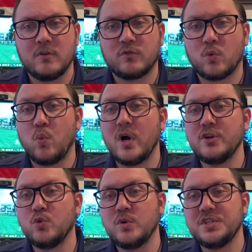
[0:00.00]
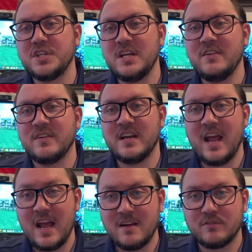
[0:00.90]
For one to achieve and
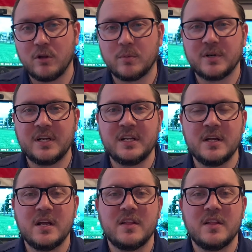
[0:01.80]
have liberty,